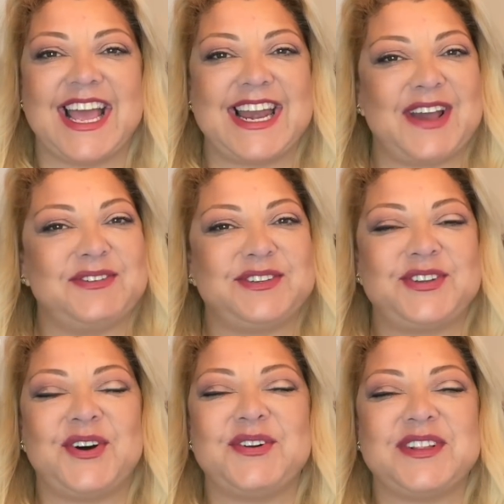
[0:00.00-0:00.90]
and I would
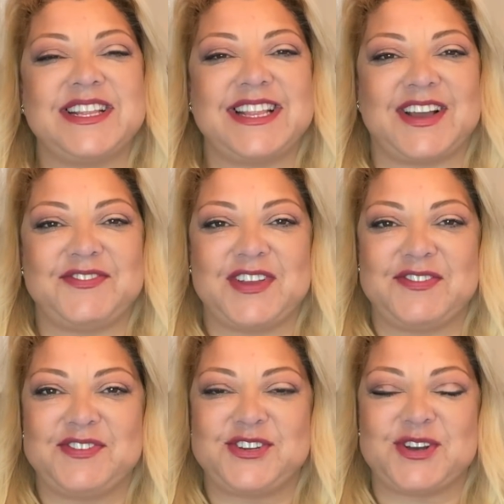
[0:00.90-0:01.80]
totally love
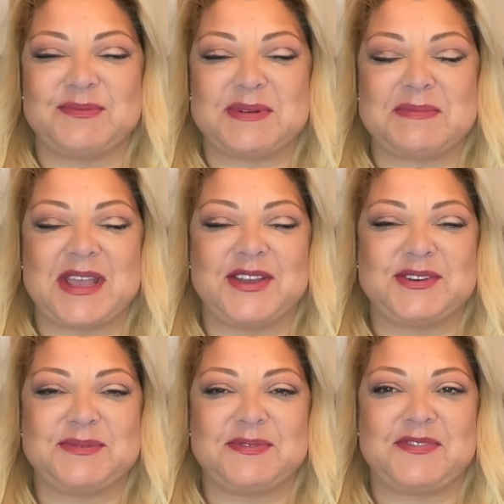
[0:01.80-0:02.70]
if you join me on my
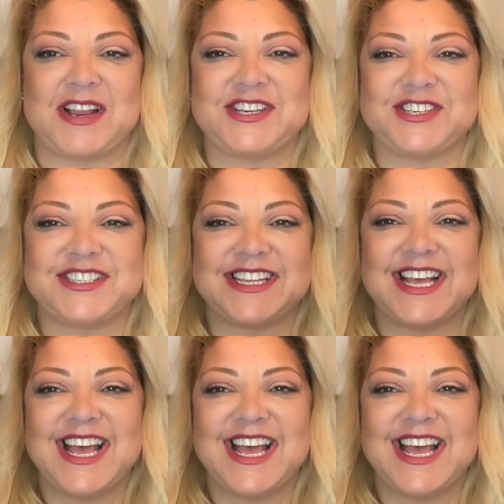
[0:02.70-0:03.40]
YouTube adventures.